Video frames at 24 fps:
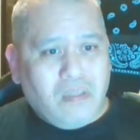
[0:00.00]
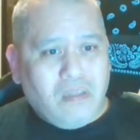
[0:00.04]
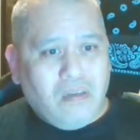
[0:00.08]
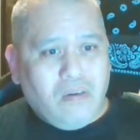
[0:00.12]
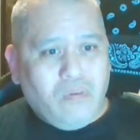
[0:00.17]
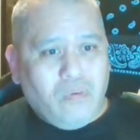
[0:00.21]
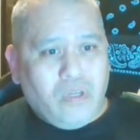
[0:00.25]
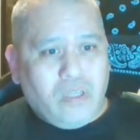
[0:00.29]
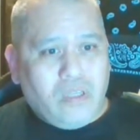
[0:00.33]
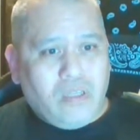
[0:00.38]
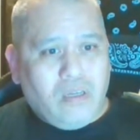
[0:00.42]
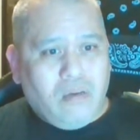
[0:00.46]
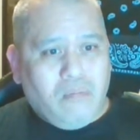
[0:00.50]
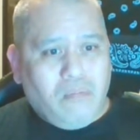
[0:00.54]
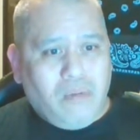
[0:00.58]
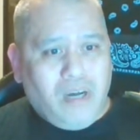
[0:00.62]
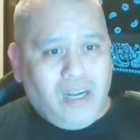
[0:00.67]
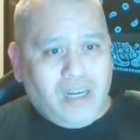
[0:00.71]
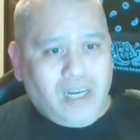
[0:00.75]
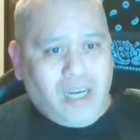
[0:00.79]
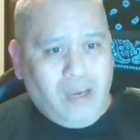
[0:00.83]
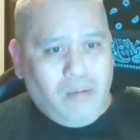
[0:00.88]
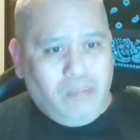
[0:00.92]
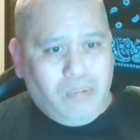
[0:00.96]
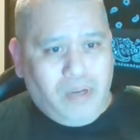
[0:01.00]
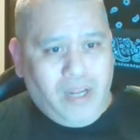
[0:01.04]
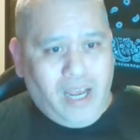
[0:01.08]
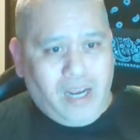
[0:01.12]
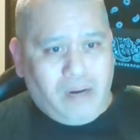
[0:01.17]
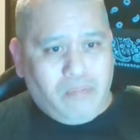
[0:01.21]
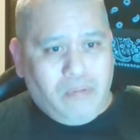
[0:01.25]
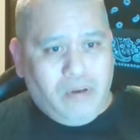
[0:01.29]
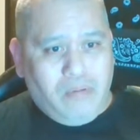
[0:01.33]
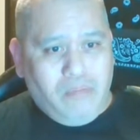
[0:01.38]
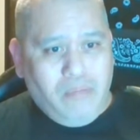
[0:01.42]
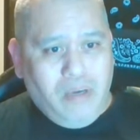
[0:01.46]
with Malakai
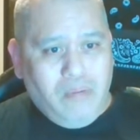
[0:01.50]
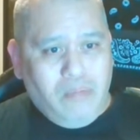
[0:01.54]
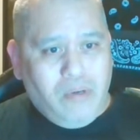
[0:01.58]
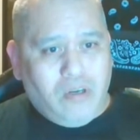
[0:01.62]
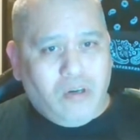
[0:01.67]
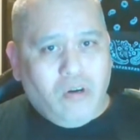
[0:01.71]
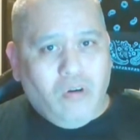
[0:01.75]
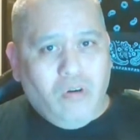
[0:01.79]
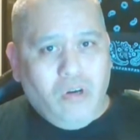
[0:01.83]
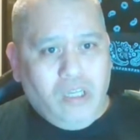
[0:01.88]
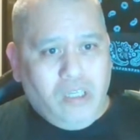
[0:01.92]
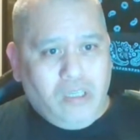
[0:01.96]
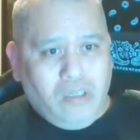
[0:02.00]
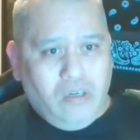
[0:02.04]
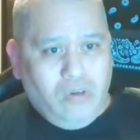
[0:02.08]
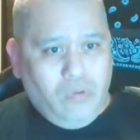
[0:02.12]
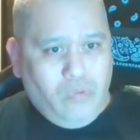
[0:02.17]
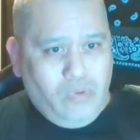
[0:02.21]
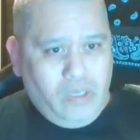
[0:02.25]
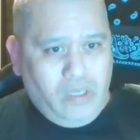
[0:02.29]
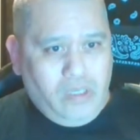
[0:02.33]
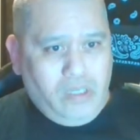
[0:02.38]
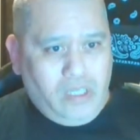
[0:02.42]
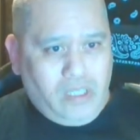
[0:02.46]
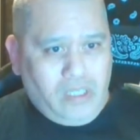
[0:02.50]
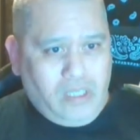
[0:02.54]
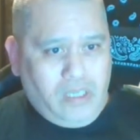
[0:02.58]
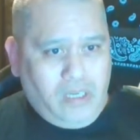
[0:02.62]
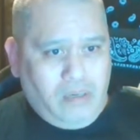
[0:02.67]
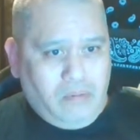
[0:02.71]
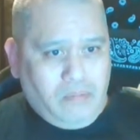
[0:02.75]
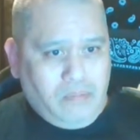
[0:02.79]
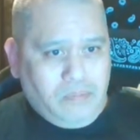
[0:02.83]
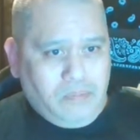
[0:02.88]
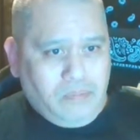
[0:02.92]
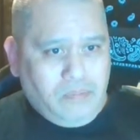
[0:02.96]
Black, but maybe Cody's going to win this
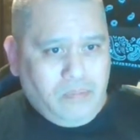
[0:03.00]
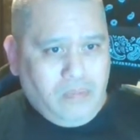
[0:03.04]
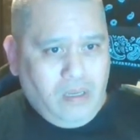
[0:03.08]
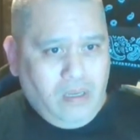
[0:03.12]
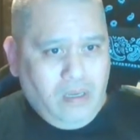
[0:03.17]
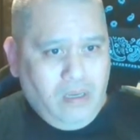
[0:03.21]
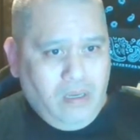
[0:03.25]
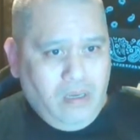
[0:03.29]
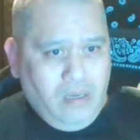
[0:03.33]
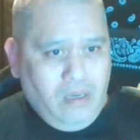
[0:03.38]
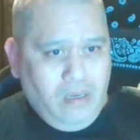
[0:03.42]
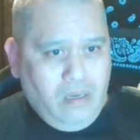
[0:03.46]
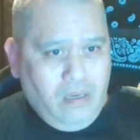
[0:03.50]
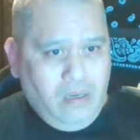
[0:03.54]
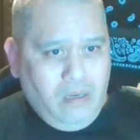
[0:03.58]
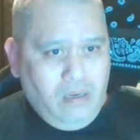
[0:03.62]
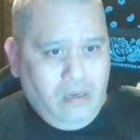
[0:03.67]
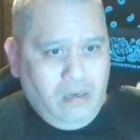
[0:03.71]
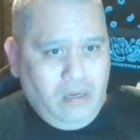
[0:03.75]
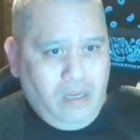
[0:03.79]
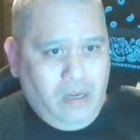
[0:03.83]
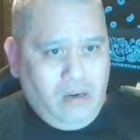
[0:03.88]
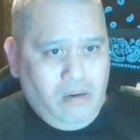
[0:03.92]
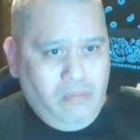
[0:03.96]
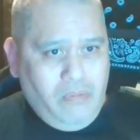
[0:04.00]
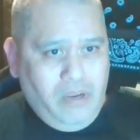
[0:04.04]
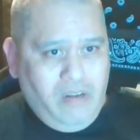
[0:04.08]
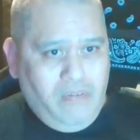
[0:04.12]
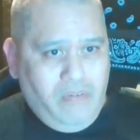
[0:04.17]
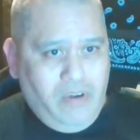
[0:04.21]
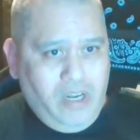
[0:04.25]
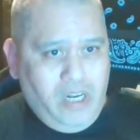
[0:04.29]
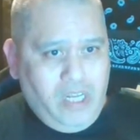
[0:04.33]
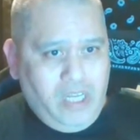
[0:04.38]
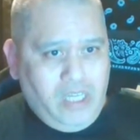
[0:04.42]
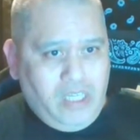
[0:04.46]
time. Now, the main
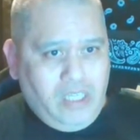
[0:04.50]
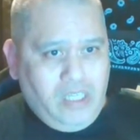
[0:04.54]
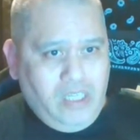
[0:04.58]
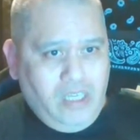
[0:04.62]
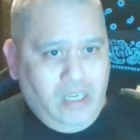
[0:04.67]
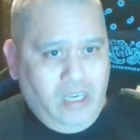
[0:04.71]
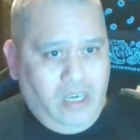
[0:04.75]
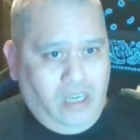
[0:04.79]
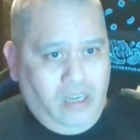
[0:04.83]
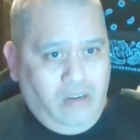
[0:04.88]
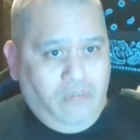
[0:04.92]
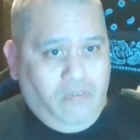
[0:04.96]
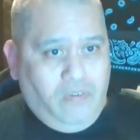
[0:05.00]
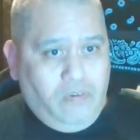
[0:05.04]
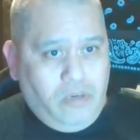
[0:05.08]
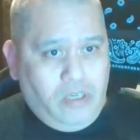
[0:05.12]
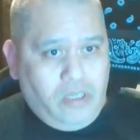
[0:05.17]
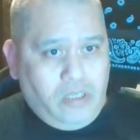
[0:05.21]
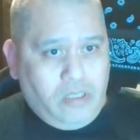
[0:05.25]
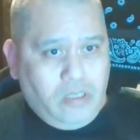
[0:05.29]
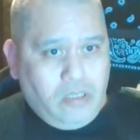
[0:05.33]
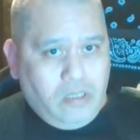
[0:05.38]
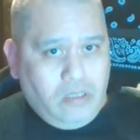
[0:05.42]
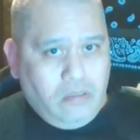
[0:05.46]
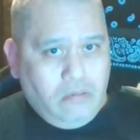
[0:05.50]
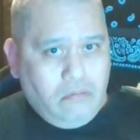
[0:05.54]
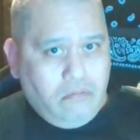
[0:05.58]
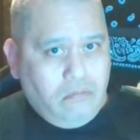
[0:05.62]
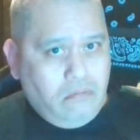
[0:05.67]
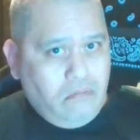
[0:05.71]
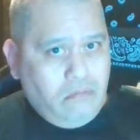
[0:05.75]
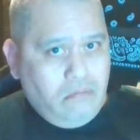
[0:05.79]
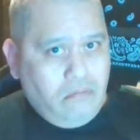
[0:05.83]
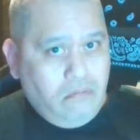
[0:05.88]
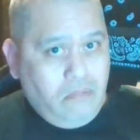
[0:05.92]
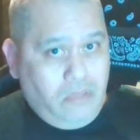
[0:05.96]
event is the infamous
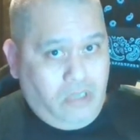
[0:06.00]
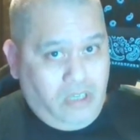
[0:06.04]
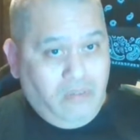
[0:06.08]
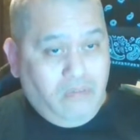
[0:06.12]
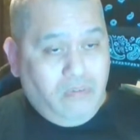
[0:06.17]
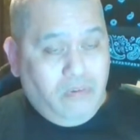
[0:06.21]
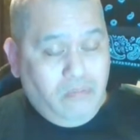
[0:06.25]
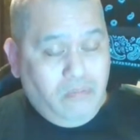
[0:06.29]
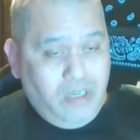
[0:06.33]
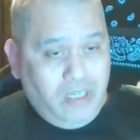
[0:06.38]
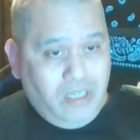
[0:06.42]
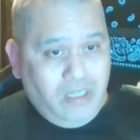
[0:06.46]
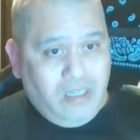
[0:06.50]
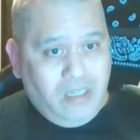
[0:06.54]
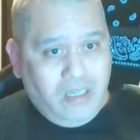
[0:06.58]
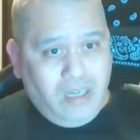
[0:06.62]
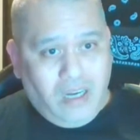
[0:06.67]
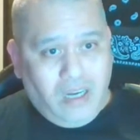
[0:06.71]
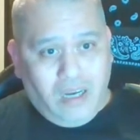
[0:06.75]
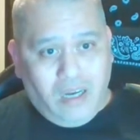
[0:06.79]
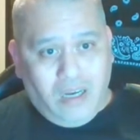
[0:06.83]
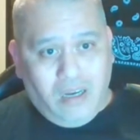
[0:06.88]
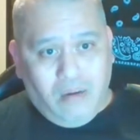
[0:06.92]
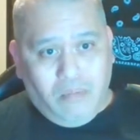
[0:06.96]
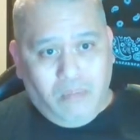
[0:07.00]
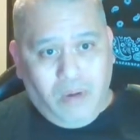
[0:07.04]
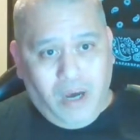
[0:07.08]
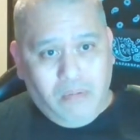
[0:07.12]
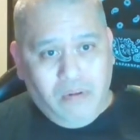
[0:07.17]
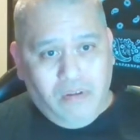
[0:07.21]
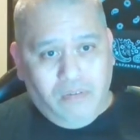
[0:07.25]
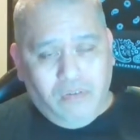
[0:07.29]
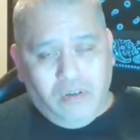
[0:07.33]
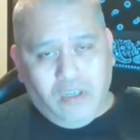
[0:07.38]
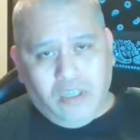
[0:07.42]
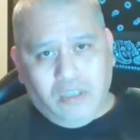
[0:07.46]

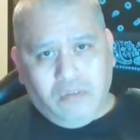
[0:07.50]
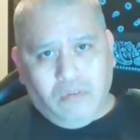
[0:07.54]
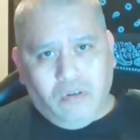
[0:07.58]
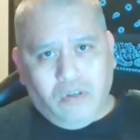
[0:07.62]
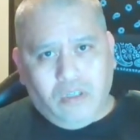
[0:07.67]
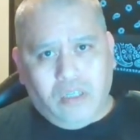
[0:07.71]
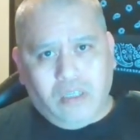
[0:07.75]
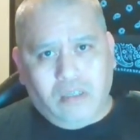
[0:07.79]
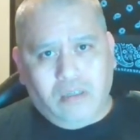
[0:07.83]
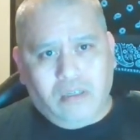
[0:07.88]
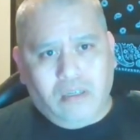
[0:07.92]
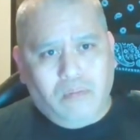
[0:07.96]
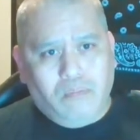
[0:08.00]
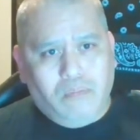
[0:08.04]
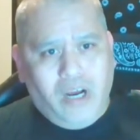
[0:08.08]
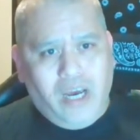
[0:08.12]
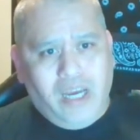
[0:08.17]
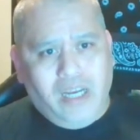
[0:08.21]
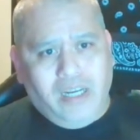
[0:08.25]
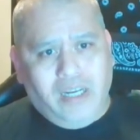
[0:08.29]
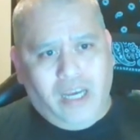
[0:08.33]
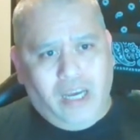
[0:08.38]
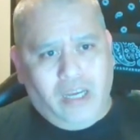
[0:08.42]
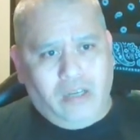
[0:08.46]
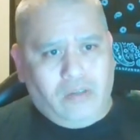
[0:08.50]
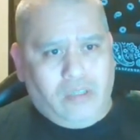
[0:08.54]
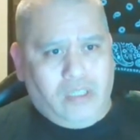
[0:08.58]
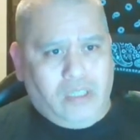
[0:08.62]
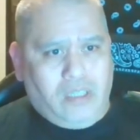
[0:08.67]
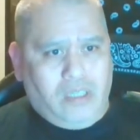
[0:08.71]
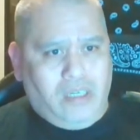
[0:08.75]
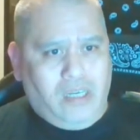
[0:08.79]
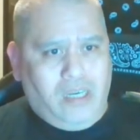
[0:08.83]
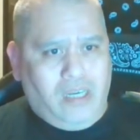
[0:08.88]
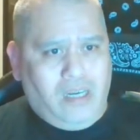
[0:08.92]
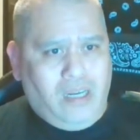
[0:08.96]
Bobby Fish versus Bryan
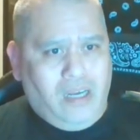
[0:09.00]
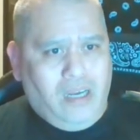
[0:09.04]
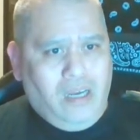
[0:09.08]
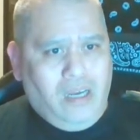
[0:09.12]
Danielson. And